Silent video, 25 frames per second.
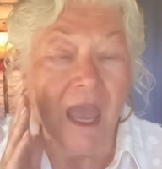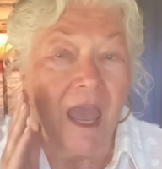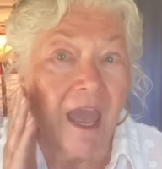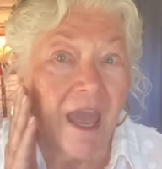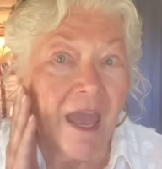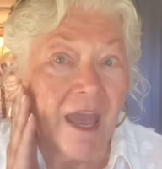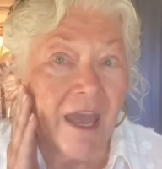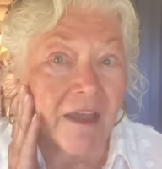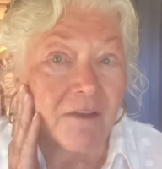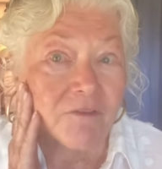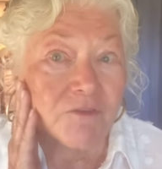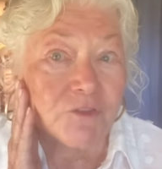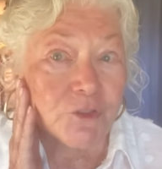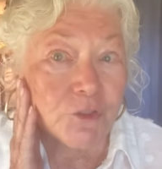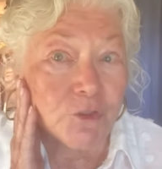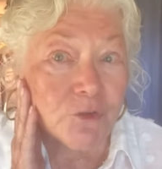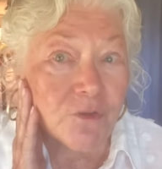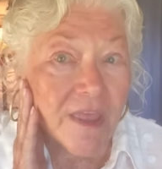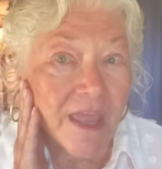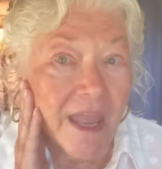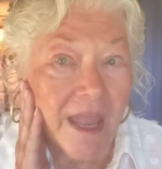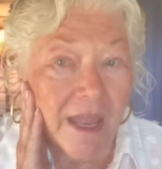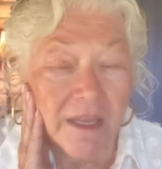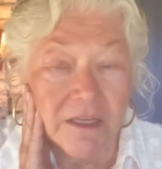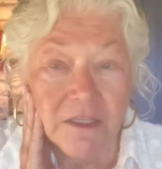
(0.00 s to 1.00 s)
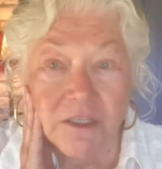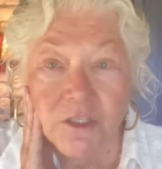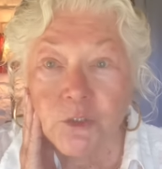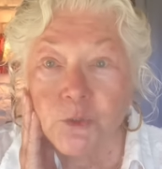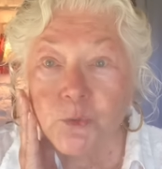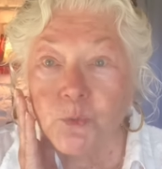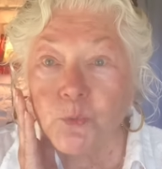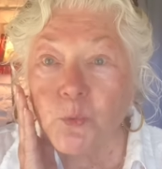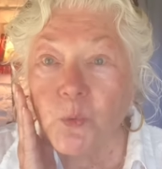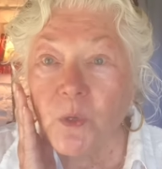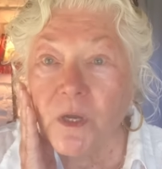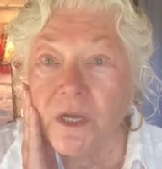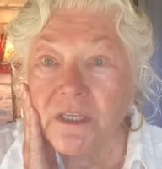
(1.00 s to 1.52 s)
After that,
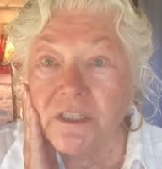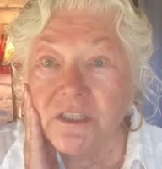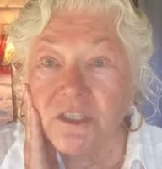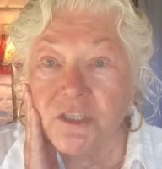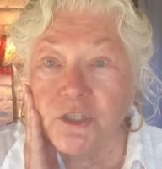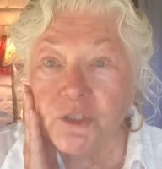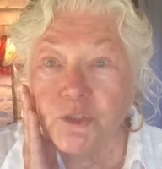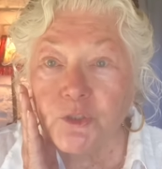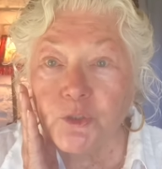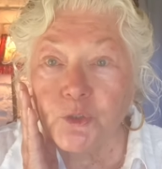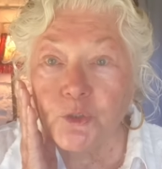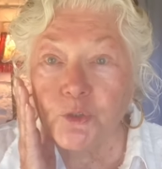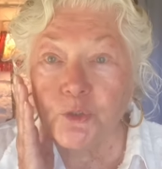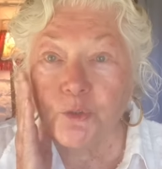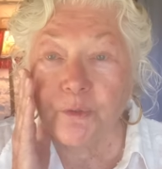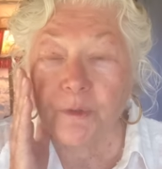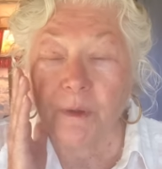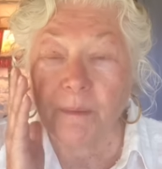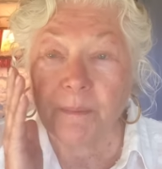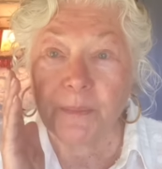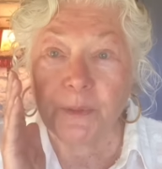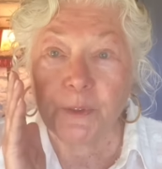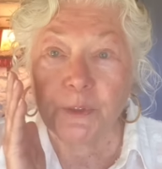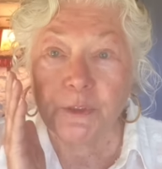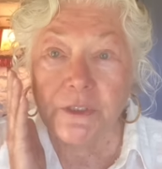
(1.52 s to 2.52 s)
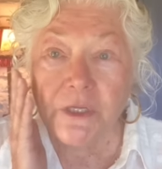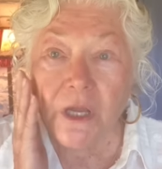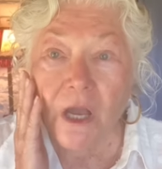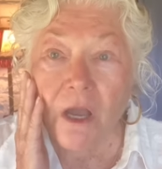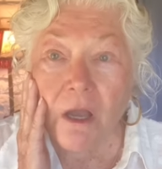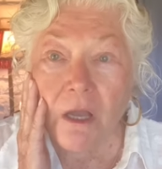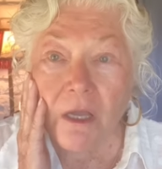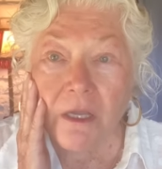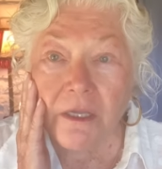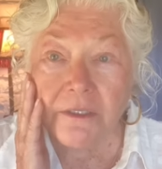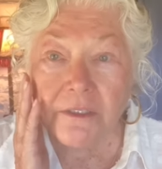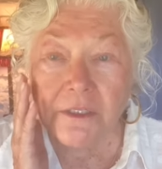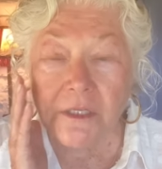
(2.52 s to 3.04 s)
you want to put
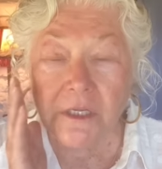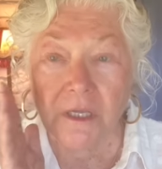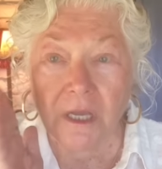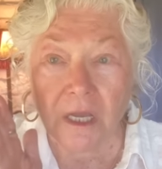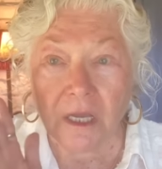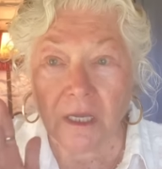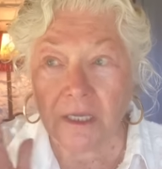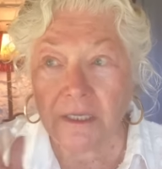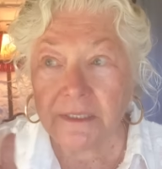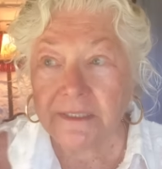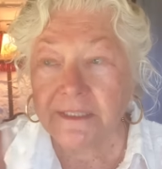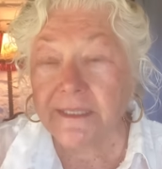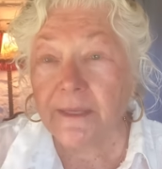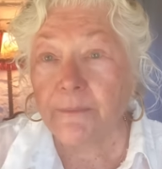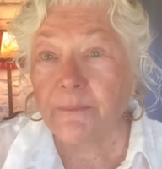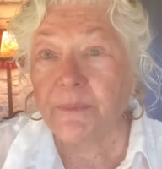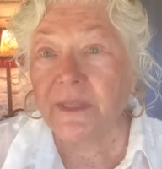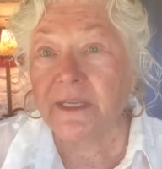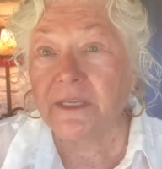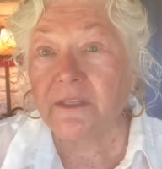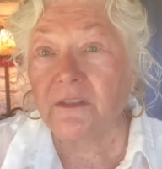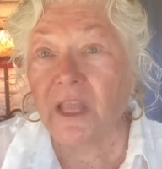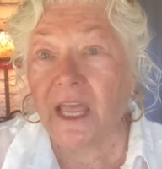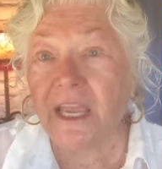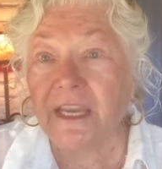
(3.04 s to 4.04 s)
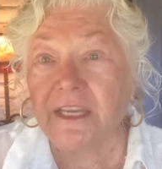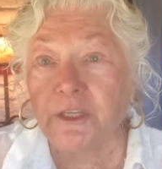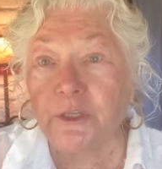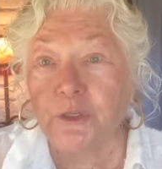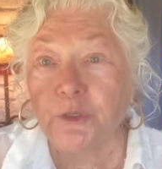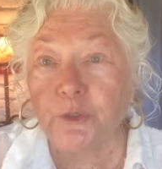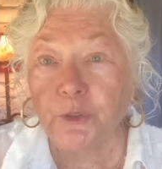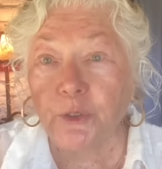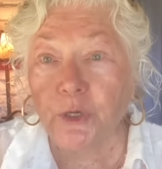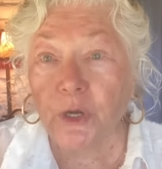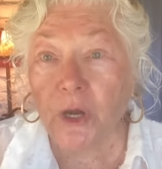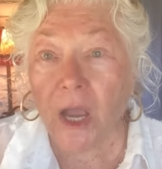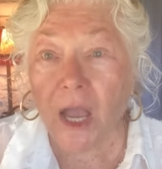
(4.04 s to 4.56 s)
on uh, something like
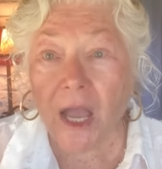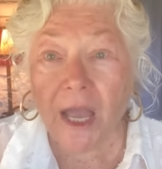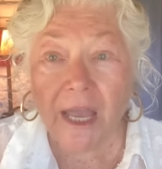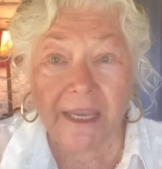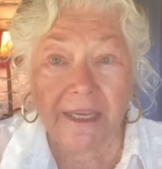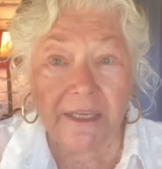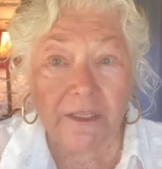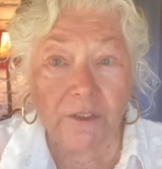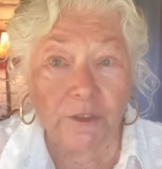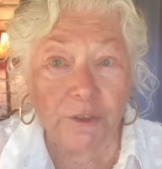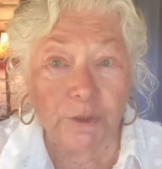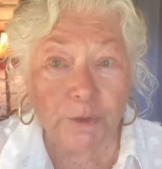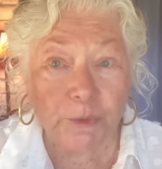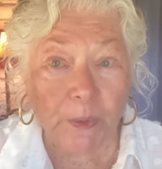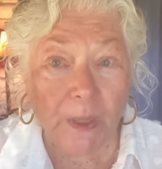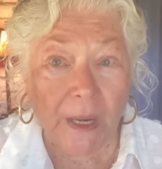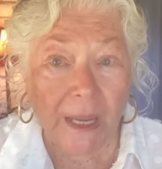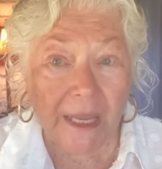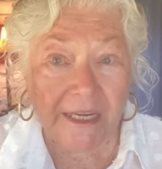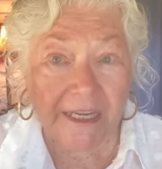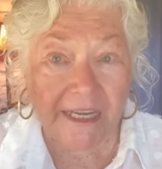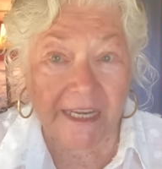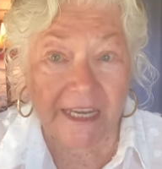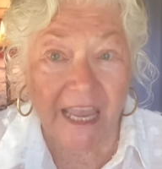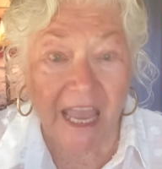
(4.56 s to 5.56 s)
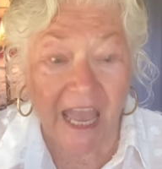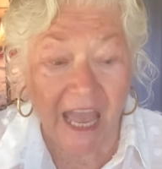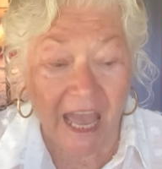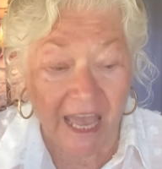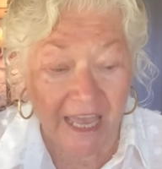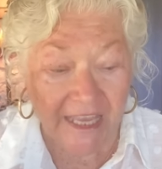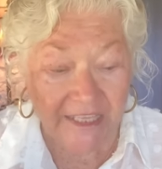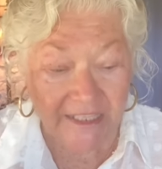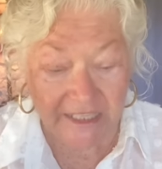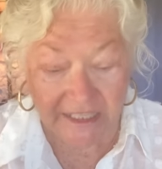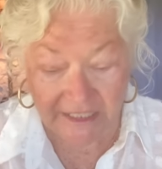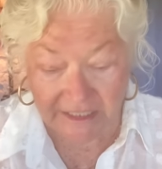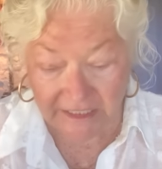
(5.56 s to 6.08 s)
your hyaluronic
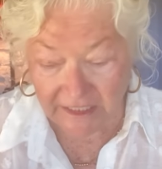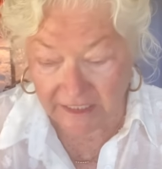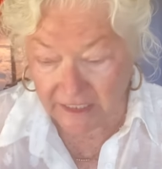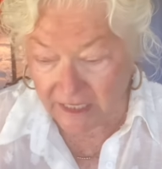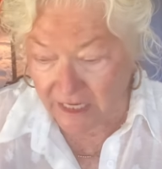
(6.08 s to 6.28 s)
acid.